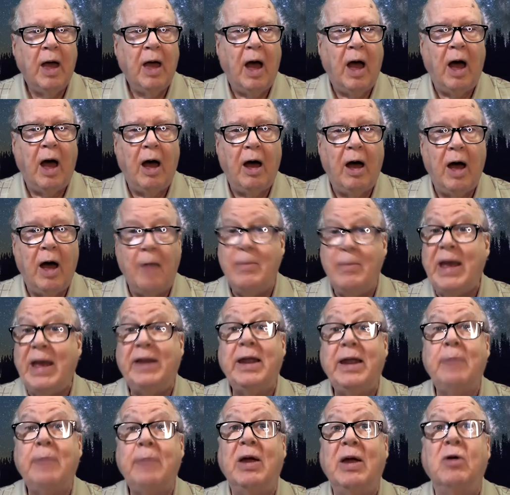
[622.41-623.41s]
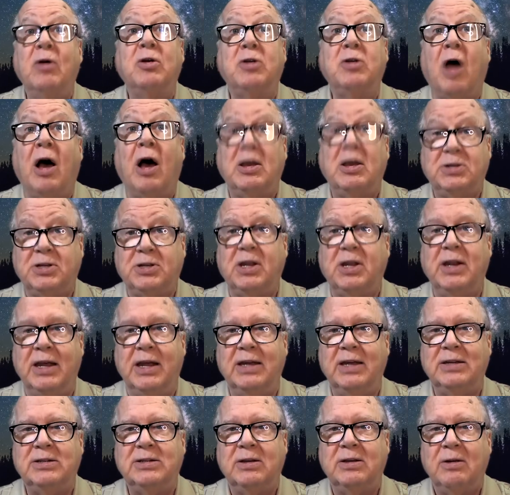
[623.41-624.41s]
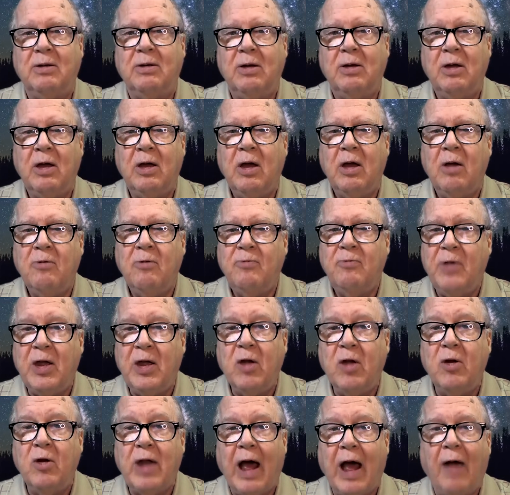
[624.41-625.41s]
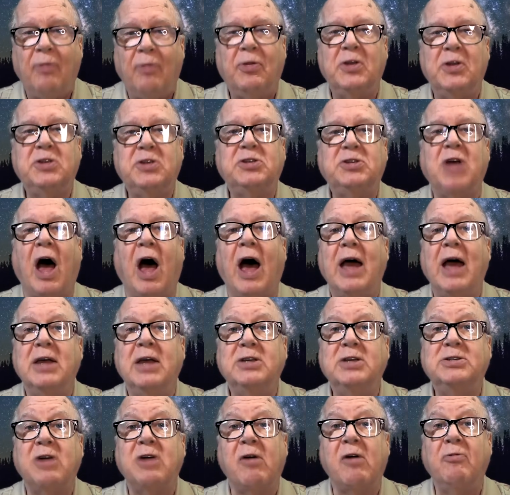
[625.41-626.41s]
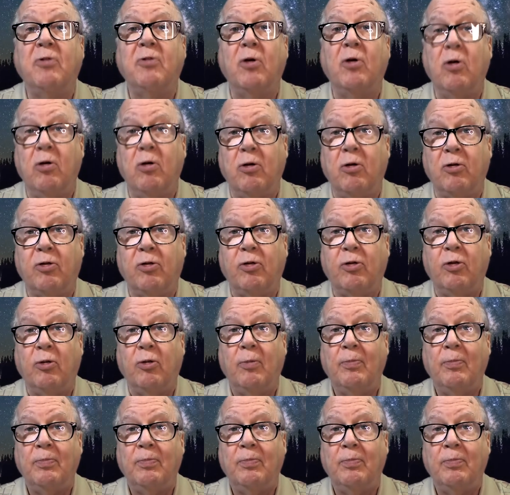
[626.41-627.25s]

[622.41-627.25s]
A man named Eratosthenes figured out the size of Earth